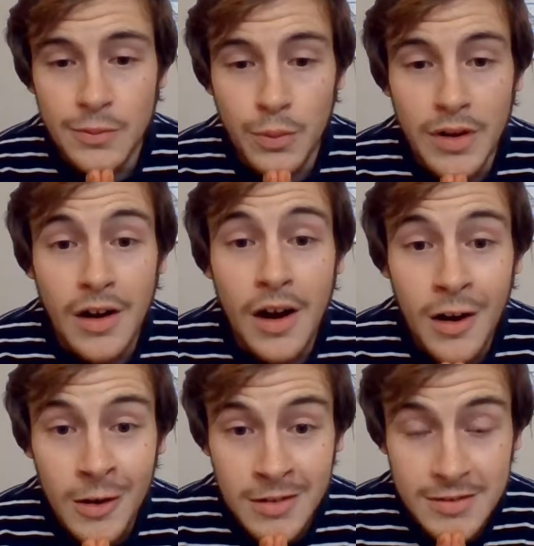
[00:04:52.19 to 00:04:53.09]
we're
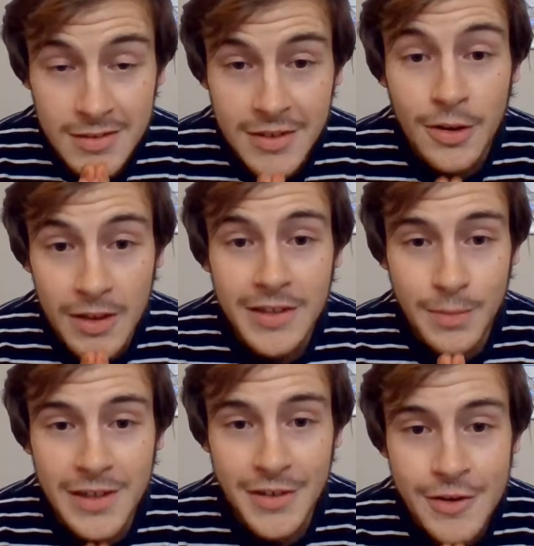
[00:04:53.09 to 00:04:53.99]
all going to
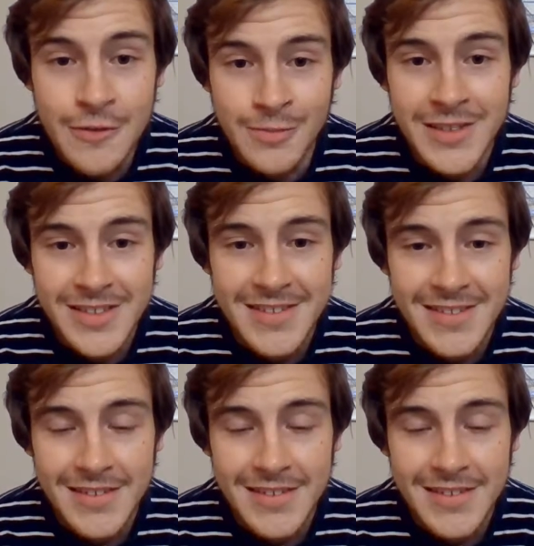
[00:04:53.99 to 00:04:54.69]
be doomed.